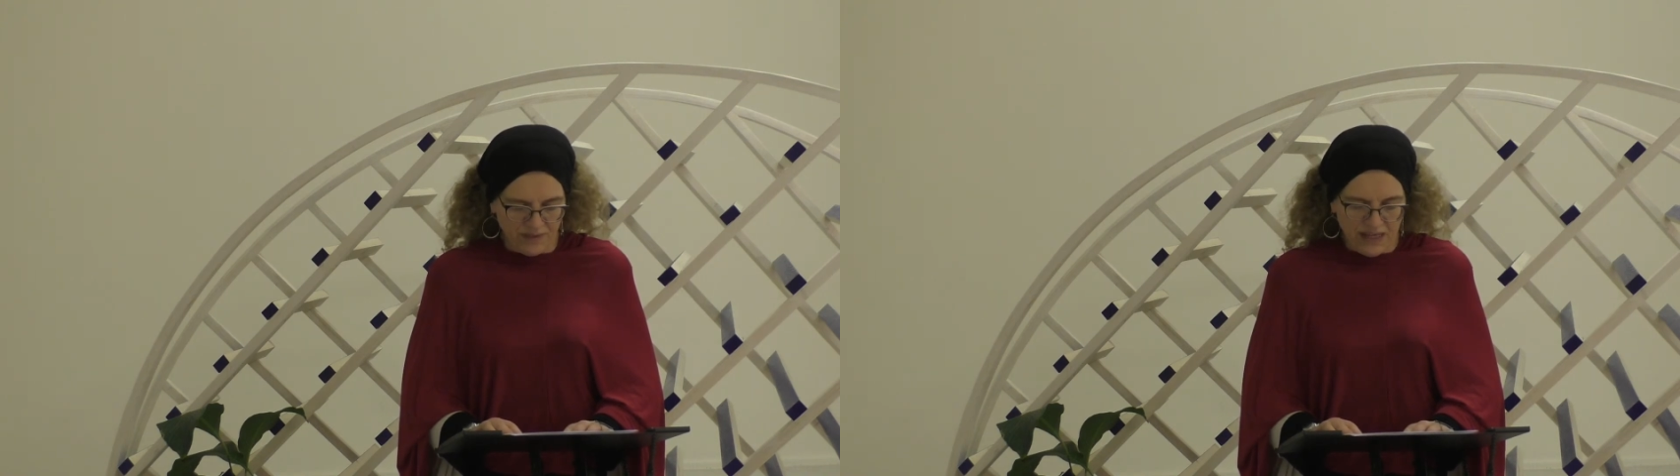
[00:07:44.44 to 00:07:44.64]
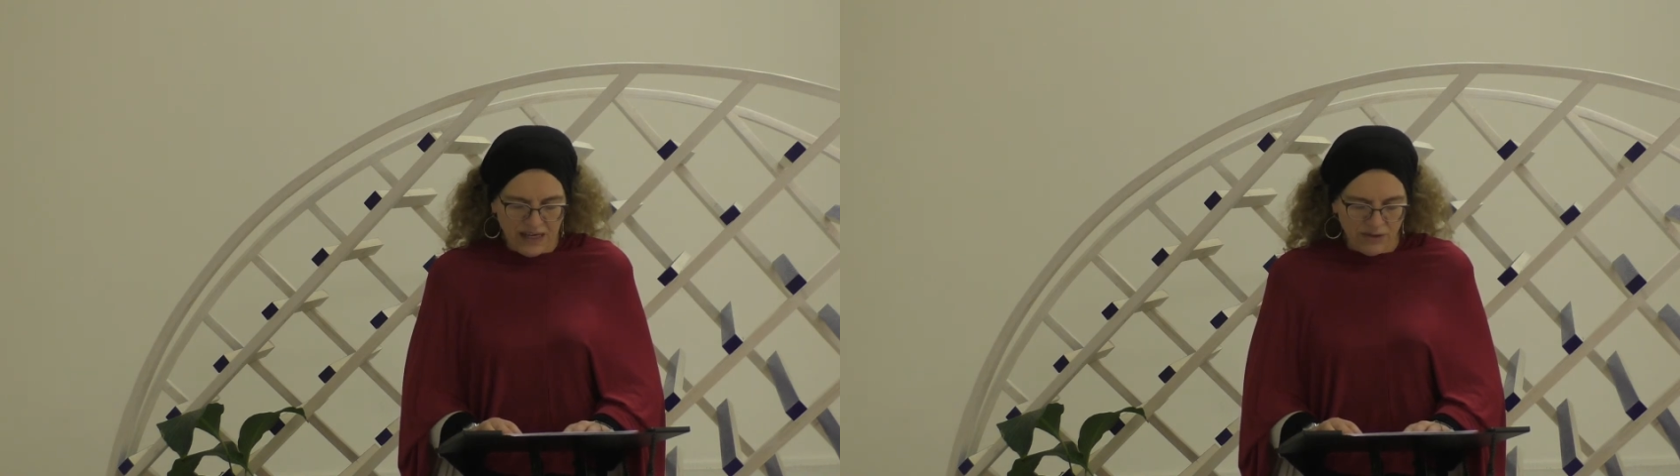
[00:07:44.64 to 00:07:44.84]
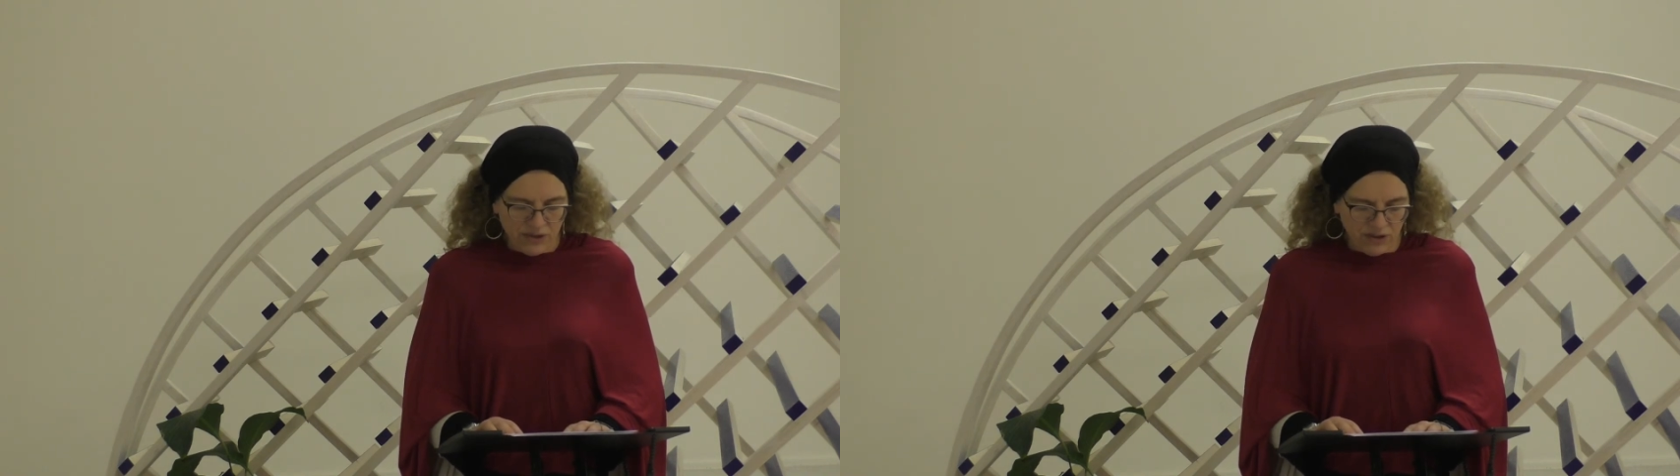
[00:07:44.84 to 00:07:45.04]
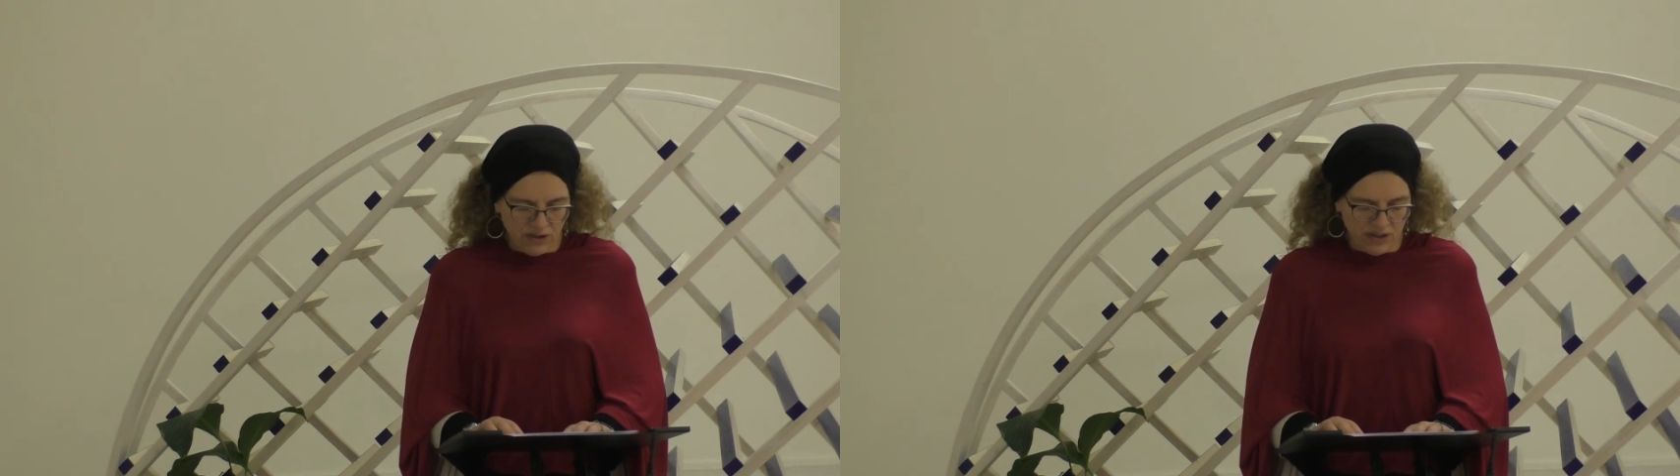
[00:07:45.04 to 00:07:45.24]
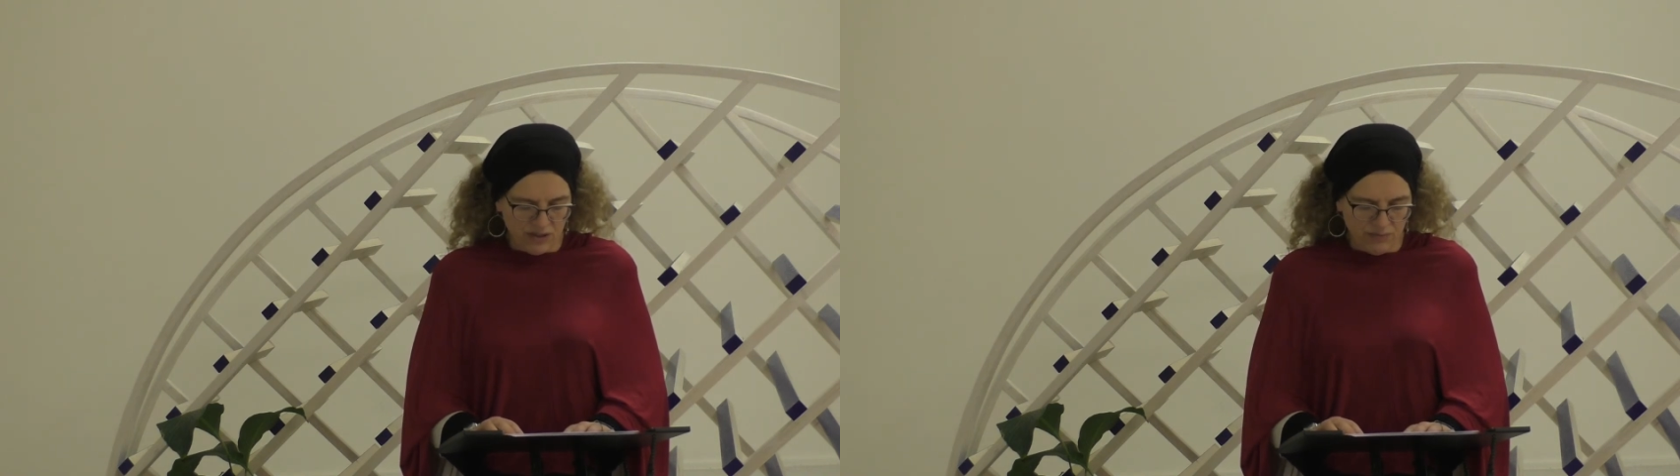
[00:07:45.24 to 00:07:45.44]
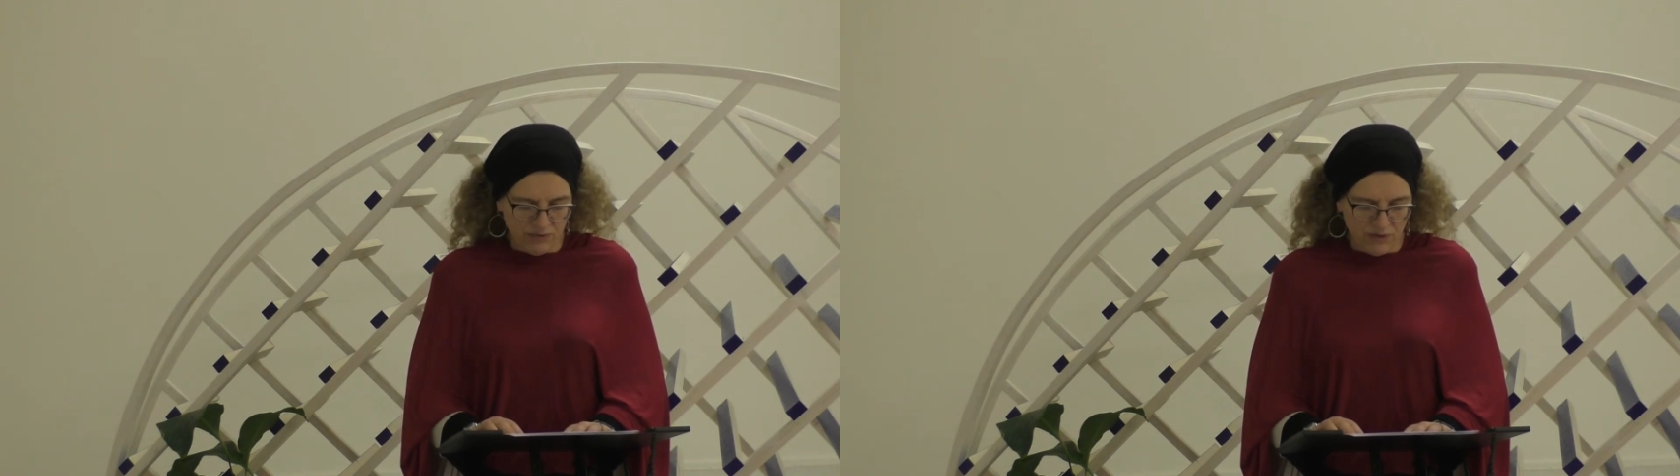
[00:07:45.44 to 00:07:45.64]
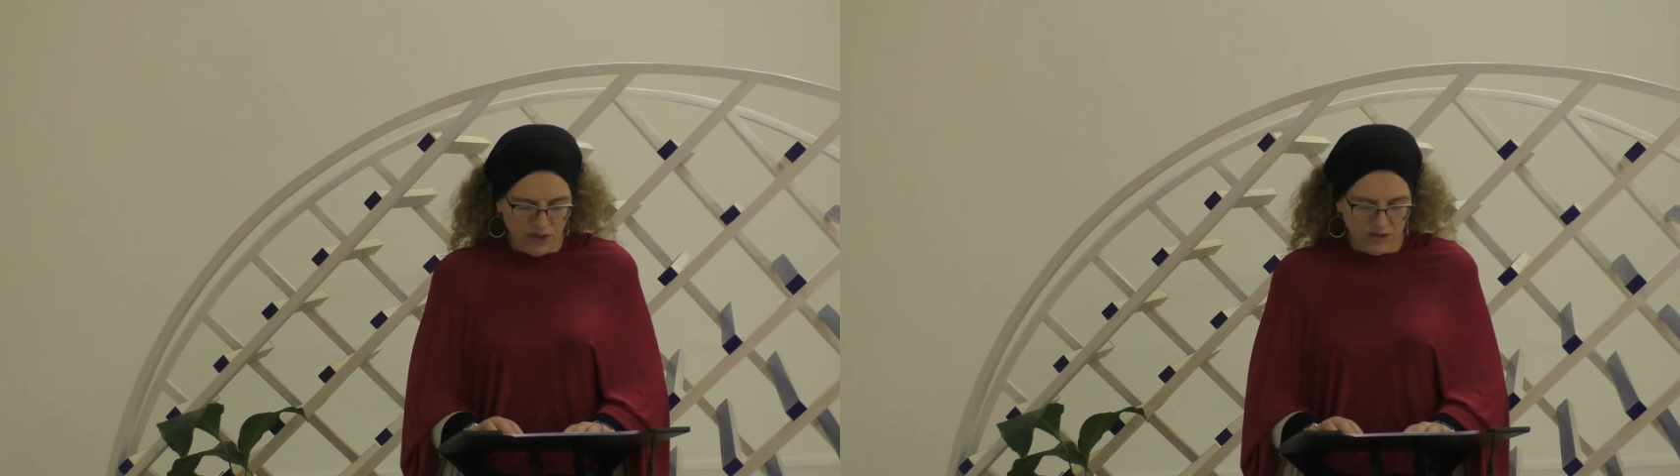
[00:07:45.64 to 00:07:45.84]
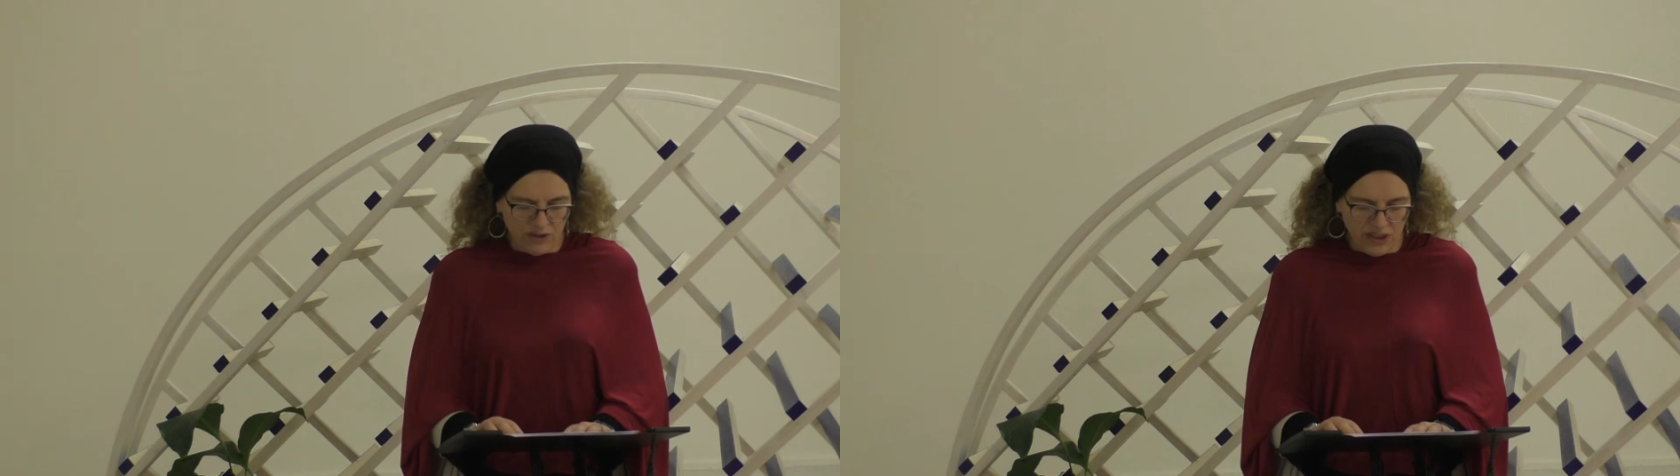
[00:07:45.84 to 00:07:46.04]
Our concept of
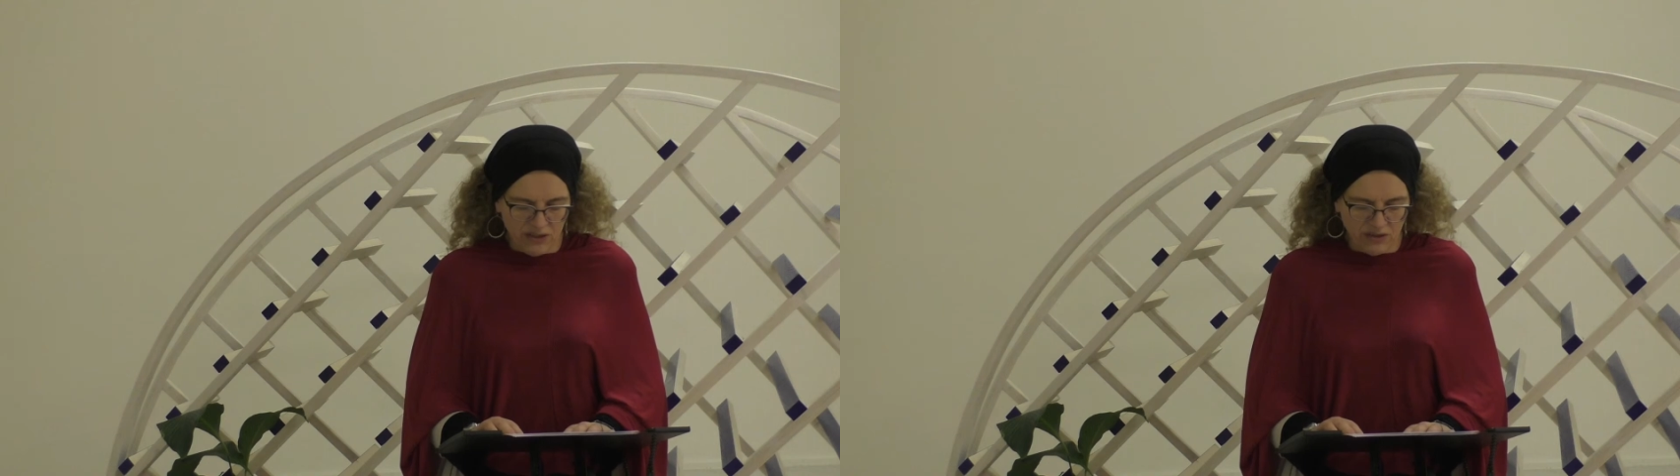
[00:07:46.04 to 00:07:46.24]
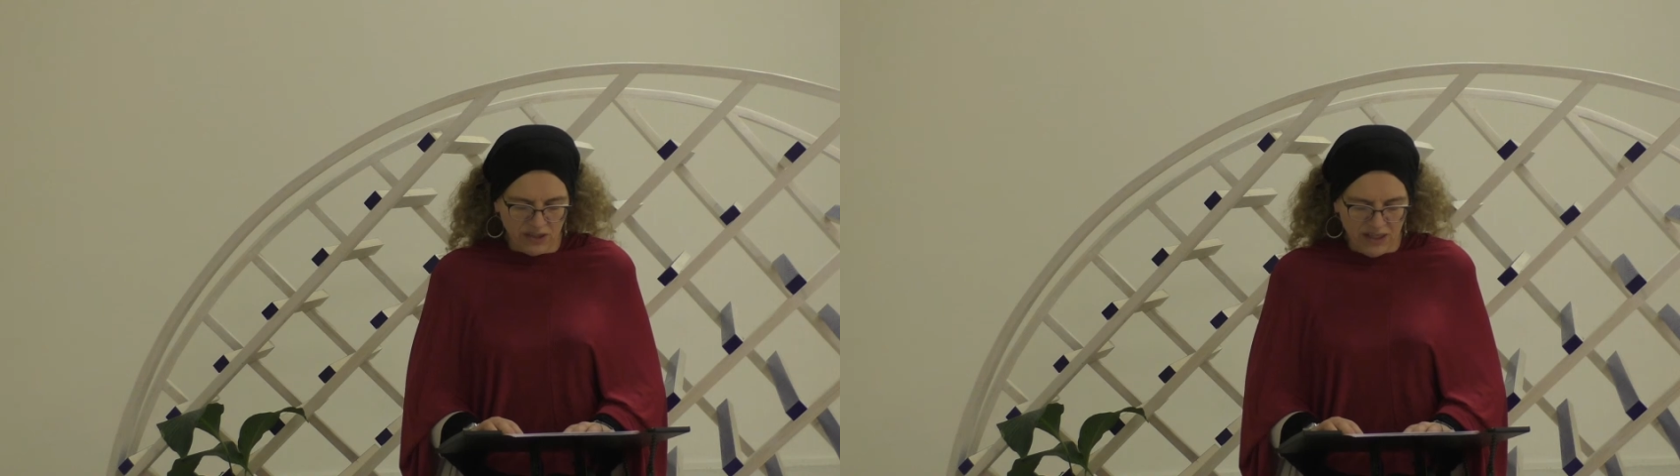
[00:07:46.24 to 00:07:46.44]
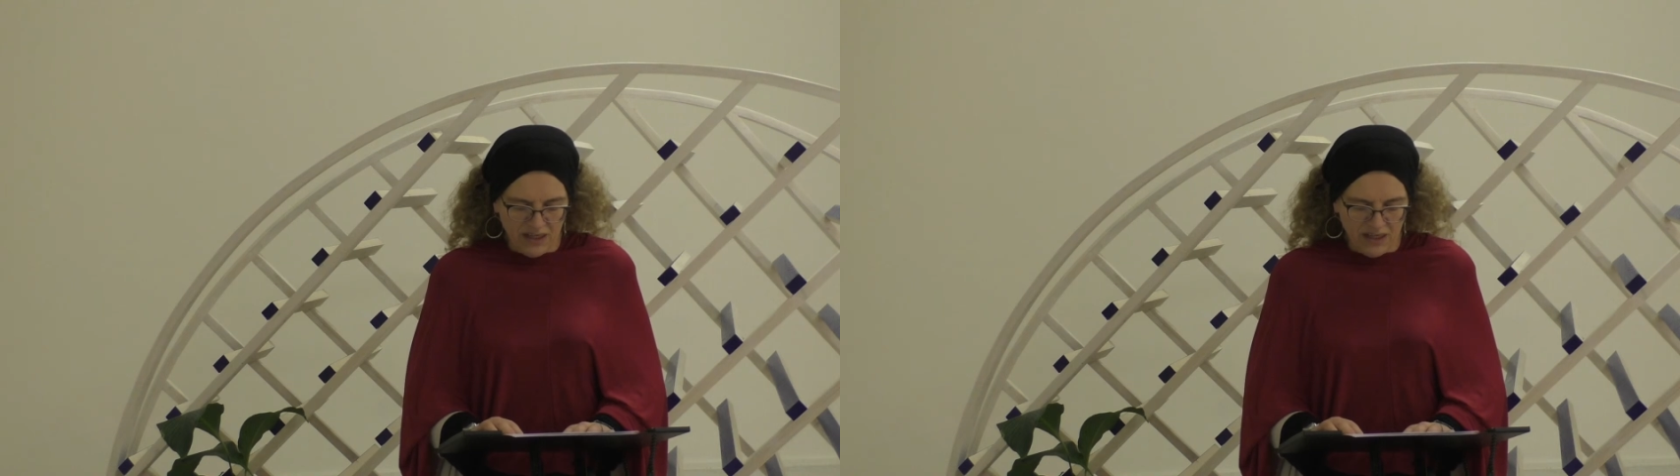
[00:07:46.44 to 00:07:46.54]
honor here